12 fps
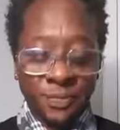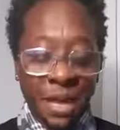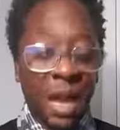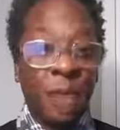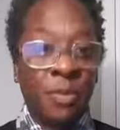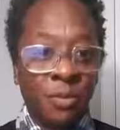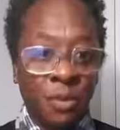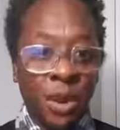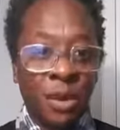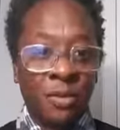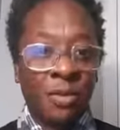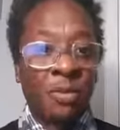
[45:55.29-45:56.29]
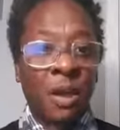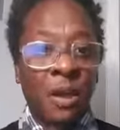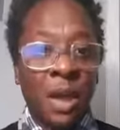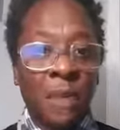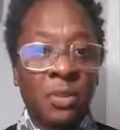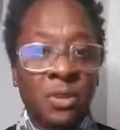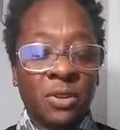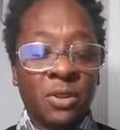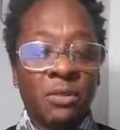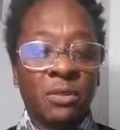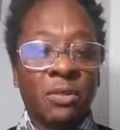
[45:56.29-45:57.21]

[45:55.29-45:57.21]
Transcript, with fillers: Apple Crown, or Crown Apple and Coke,